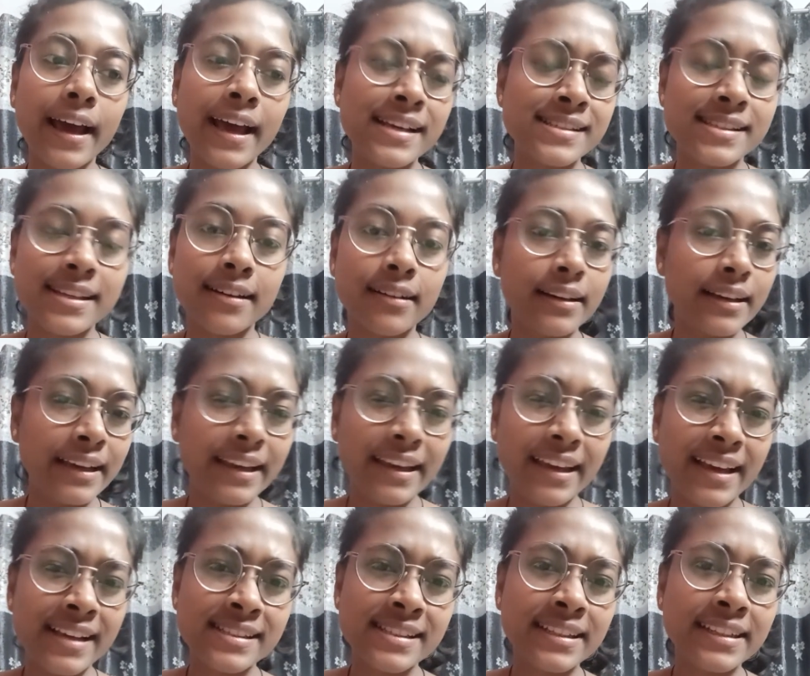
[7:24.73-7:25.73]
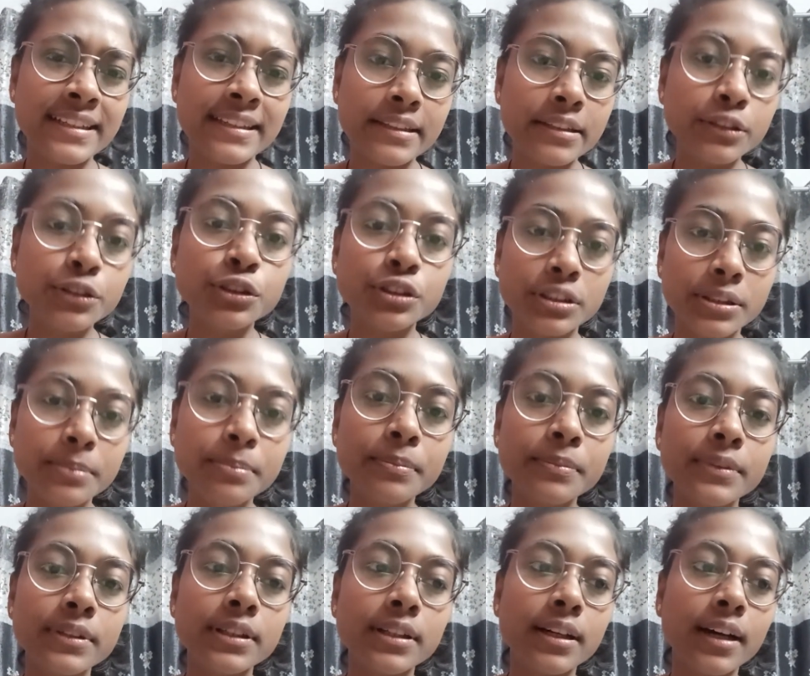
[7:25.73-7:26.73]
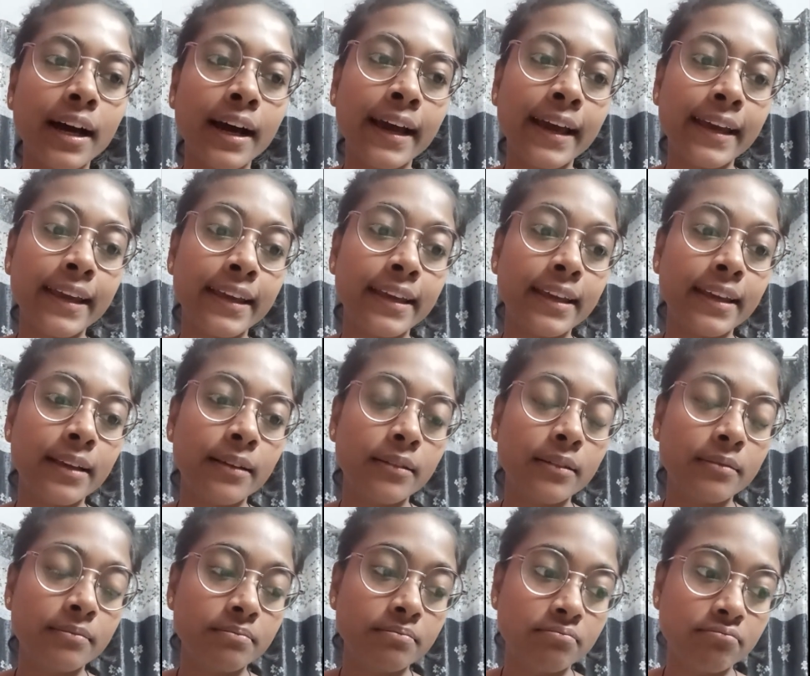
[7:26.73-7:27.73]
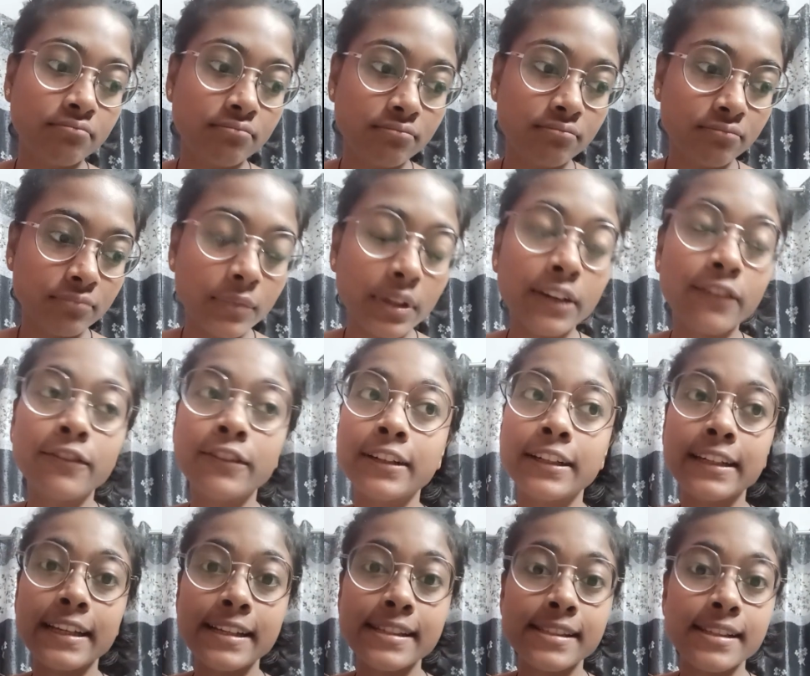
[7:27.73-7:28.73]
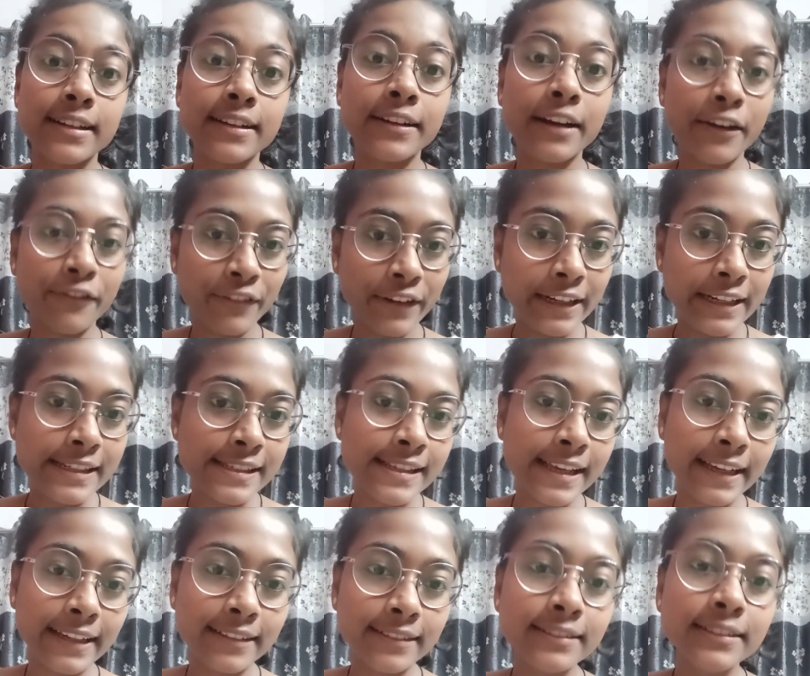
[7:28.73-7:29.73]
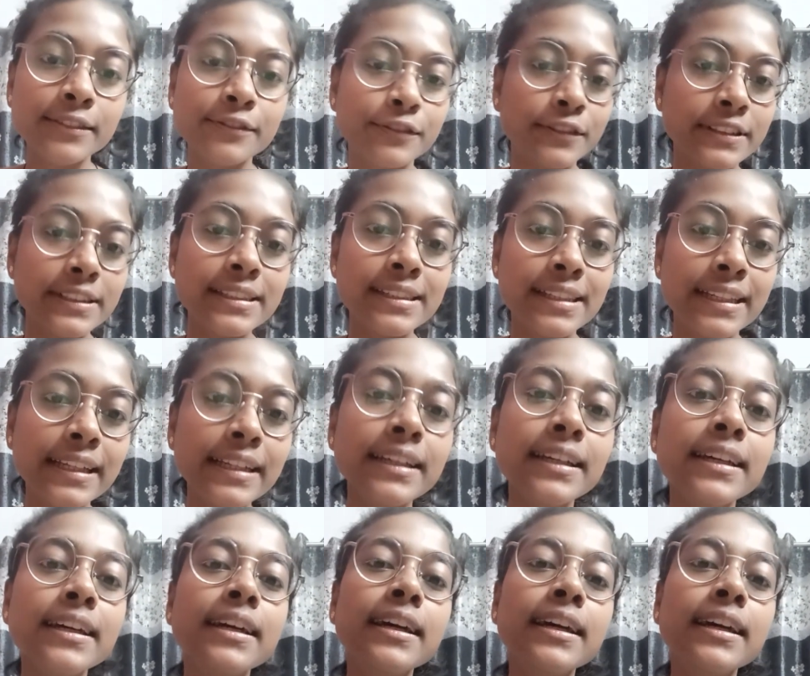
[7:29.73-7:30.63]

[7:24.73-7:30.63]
As an internship, I worked as a graphic designer firstly,